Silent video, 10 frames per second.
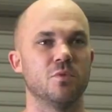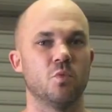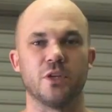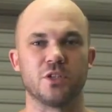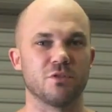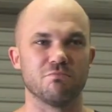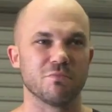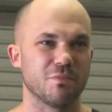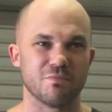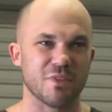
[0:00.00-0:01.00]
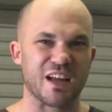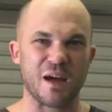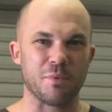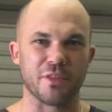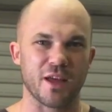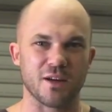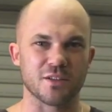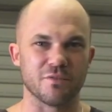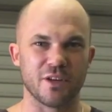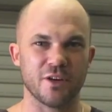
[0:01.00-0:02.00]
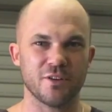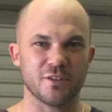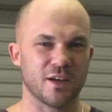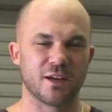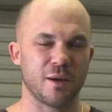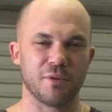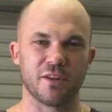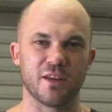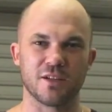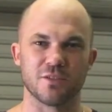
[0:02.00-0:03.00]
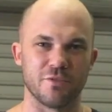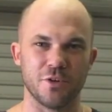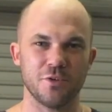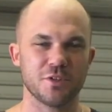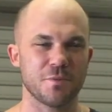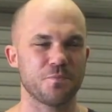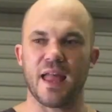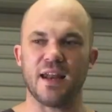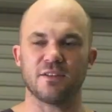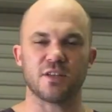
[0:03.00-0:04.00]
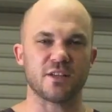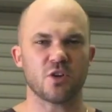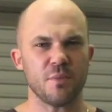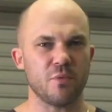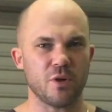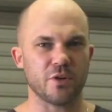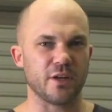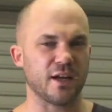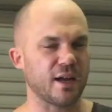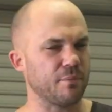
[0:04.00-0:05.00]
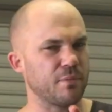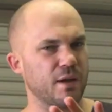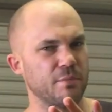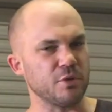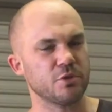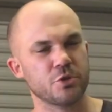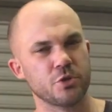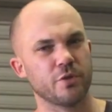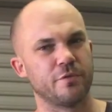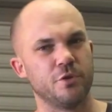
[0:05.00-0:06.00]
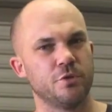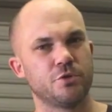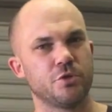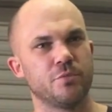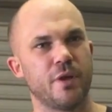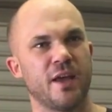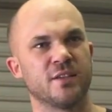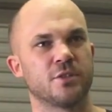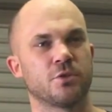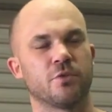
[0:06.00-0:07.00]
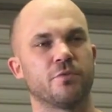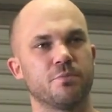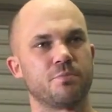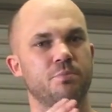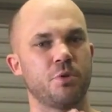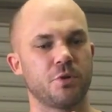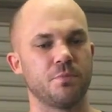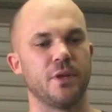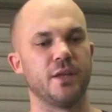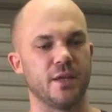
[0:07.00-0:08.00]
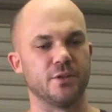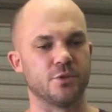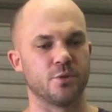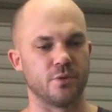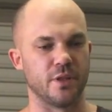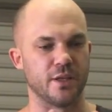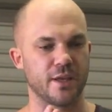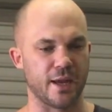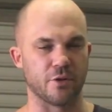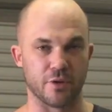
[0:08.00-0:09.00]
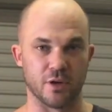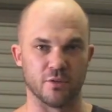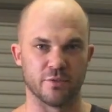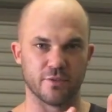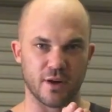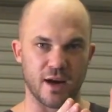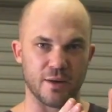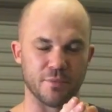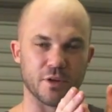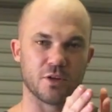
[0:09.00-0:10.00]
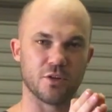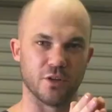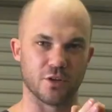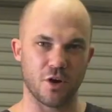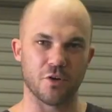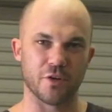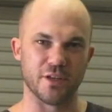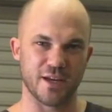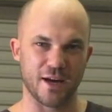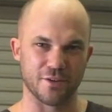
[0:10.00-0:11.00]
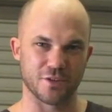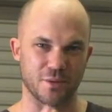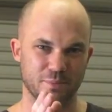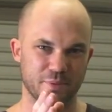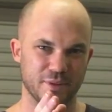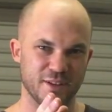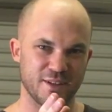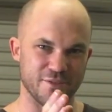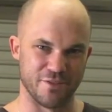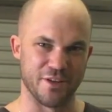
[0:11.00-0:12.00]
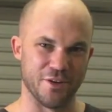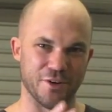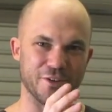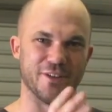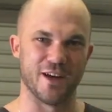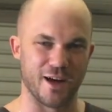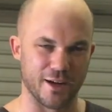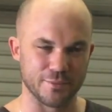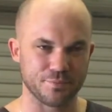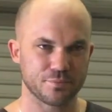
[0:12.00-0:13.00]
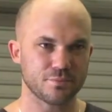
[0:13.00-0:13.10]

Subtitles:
which a couple of thousand views, and it's got me wondering, like, I'm not sure if YouTube has sort of put me into the category of I'm the concrete countertop video guy.